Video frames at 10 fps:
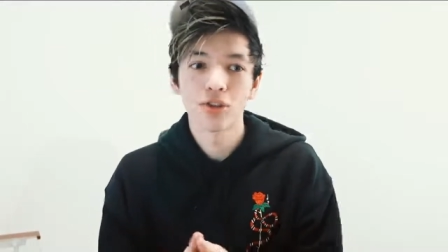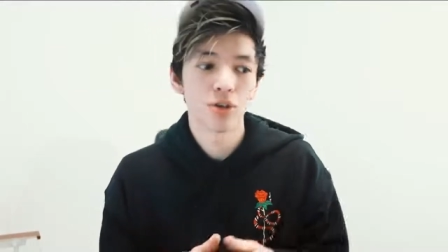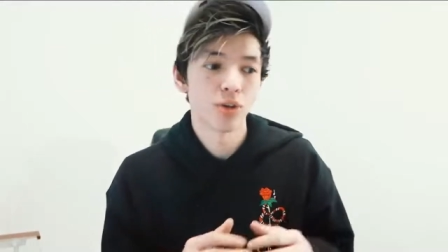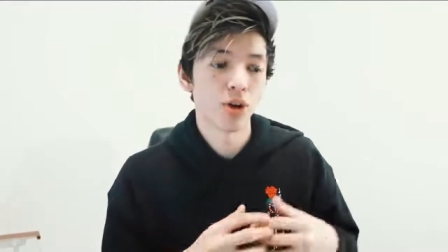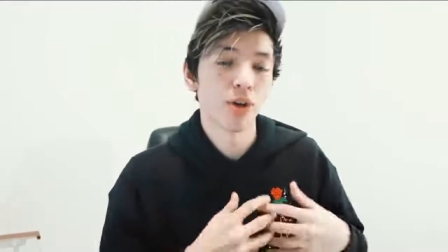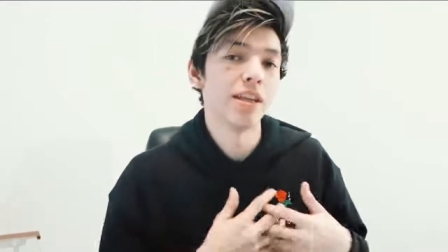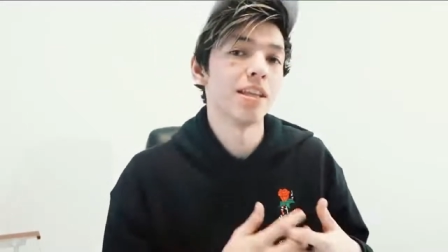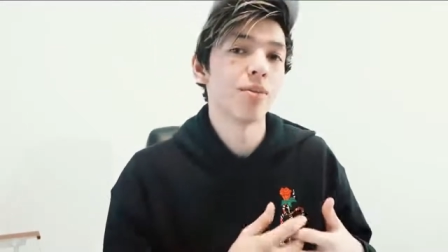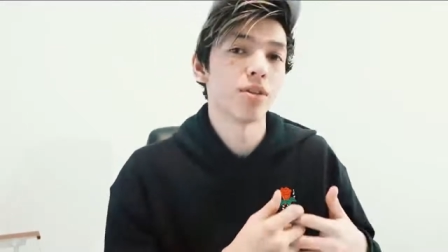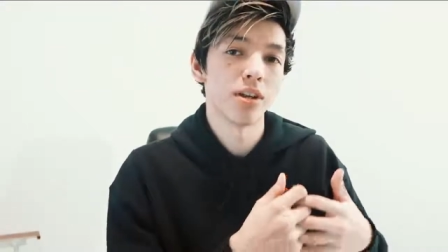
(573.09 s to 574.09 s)
So we go in
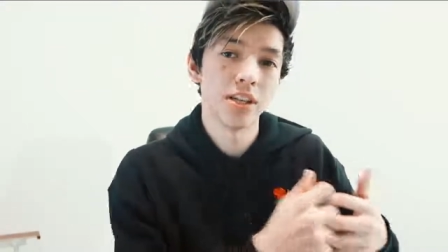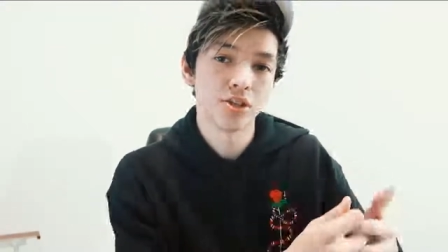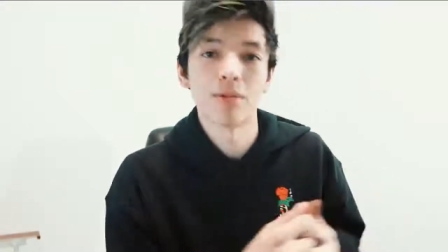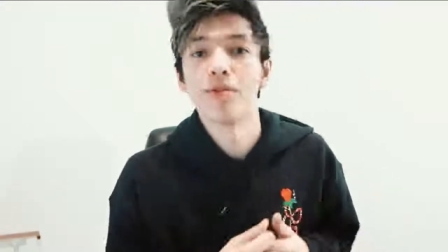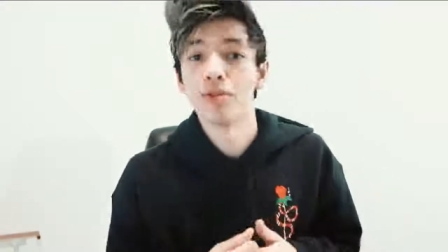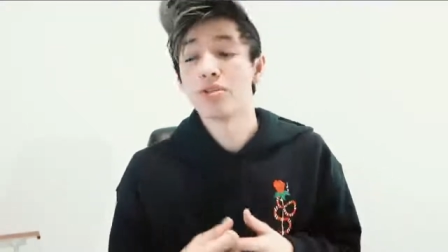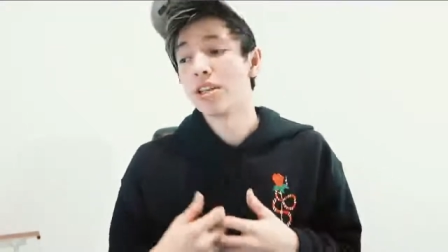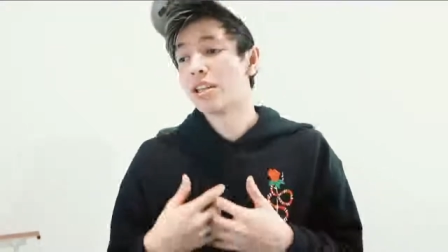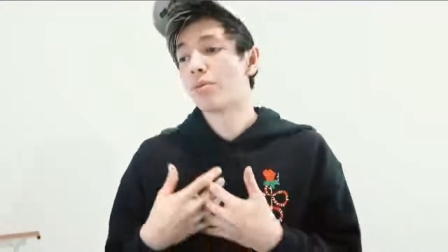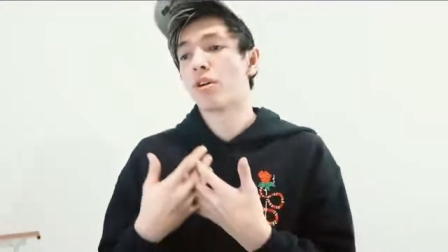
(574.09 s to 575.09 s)
depth on Instagram info, just
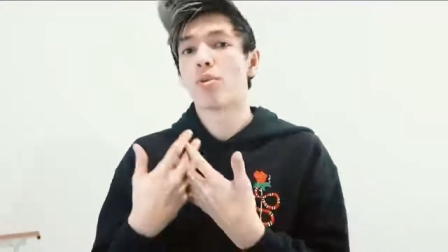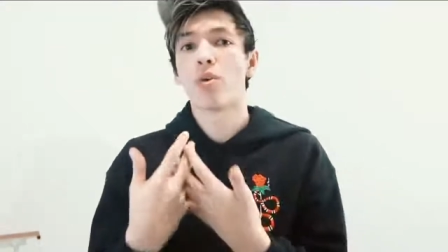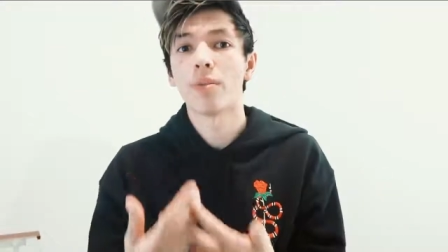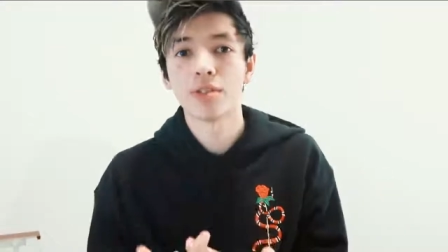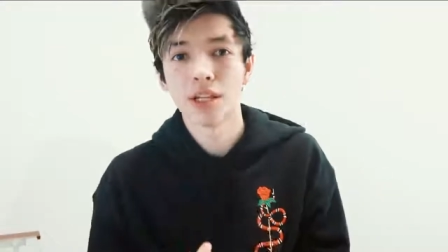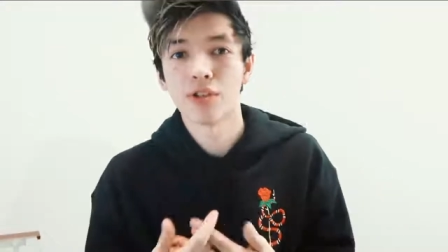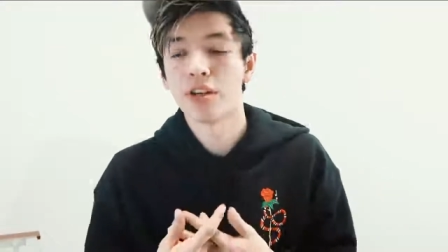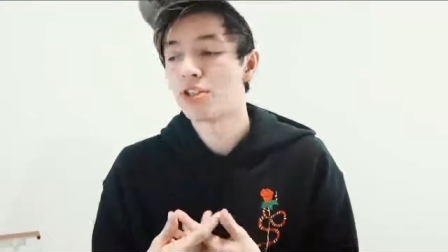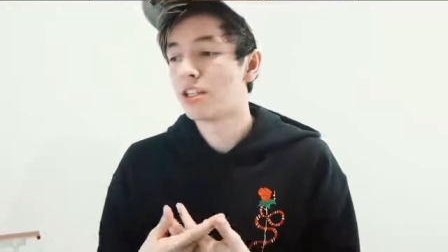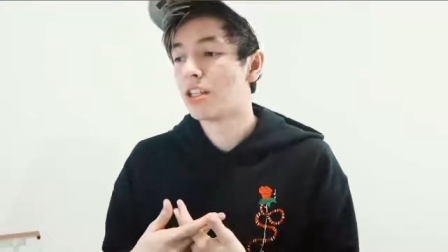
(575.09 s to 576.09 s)
in depth on website
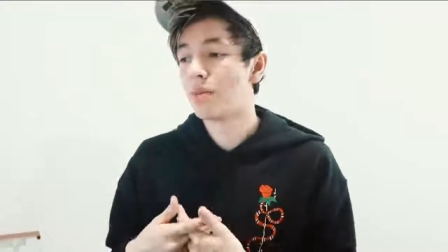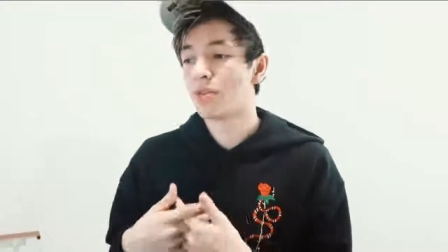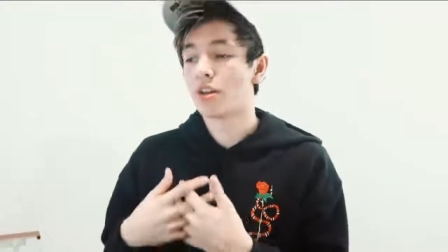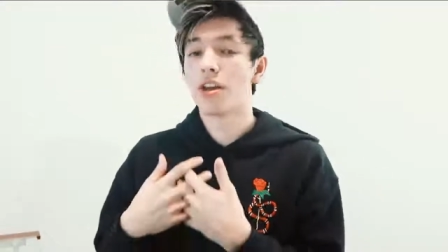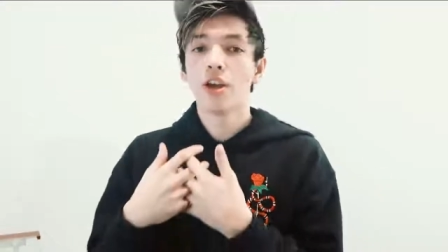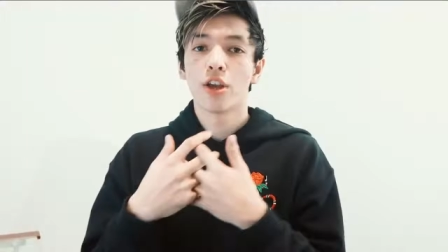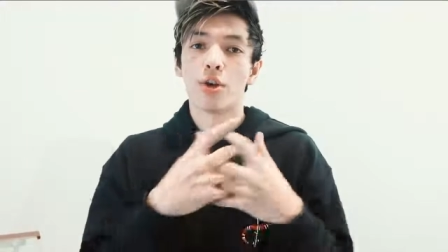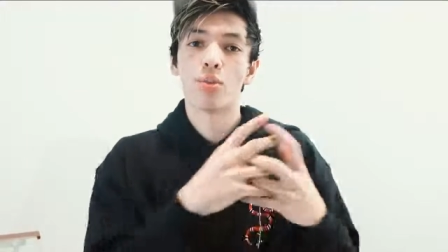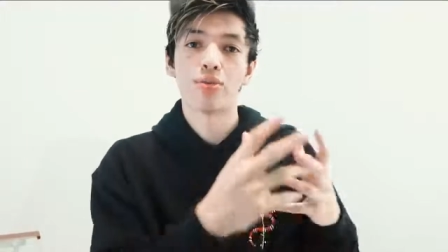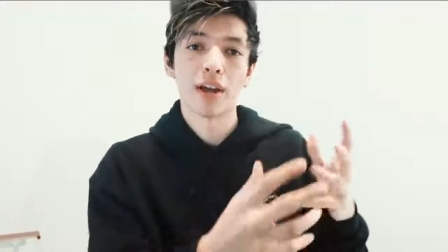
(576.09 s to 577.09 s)
creation, in depth on you
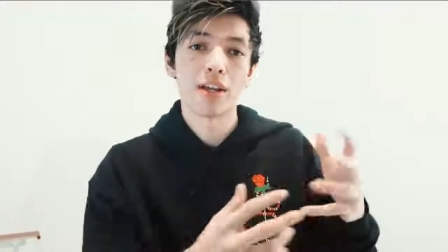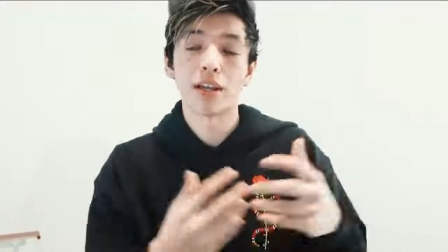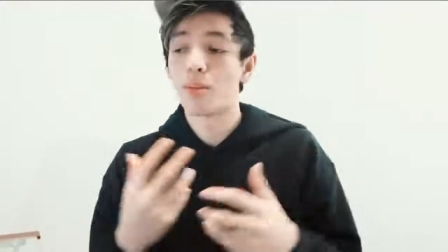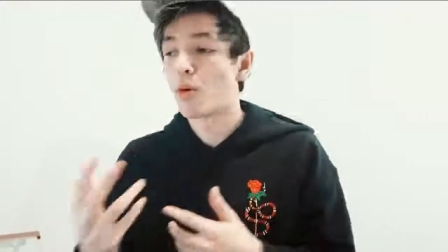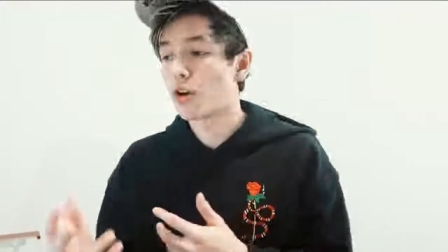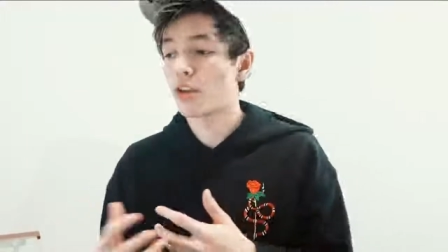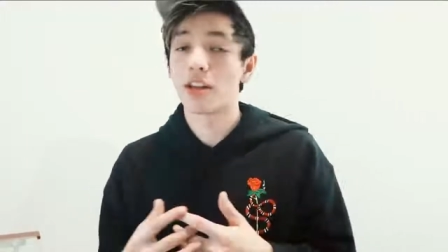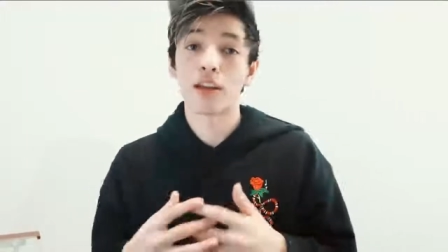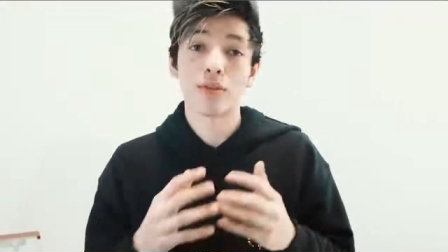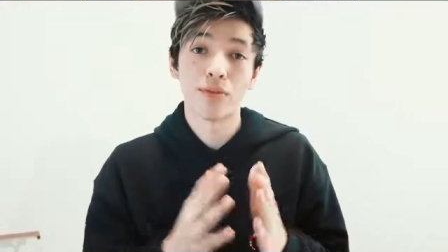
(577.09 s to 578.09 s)
know branding,
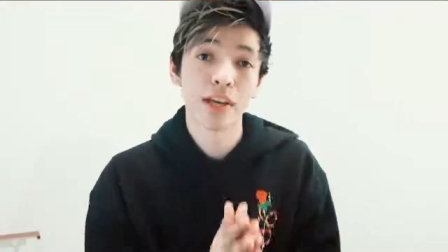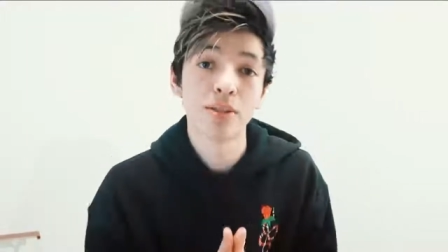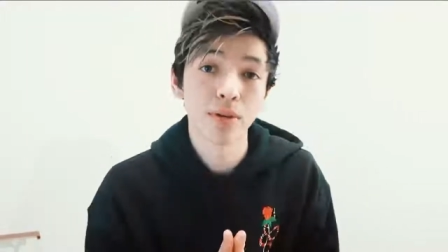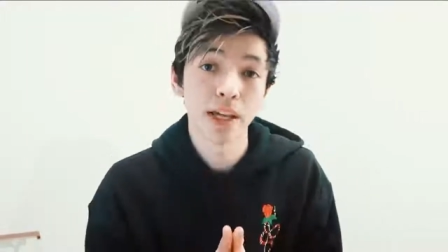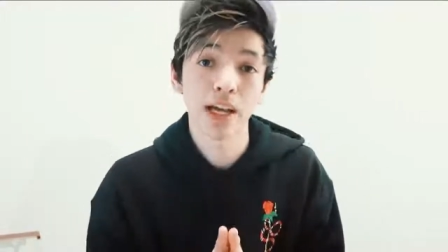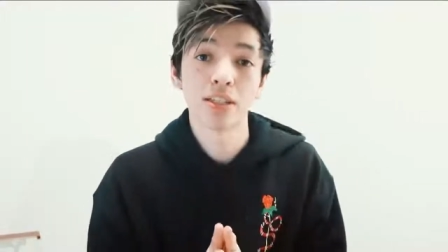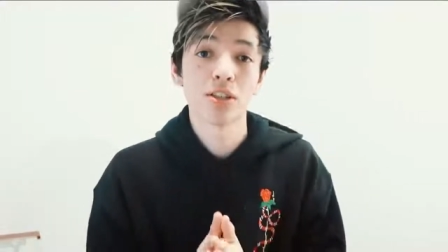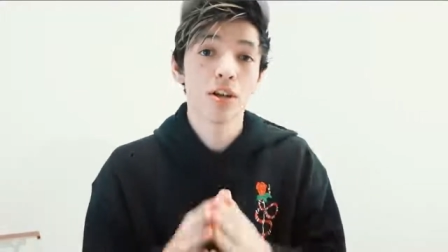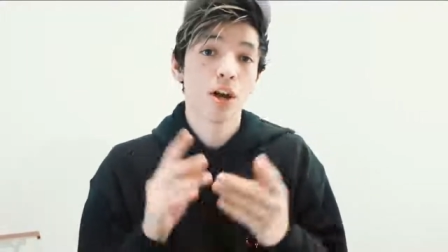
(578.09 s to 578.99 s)
marketing, Facebook ads.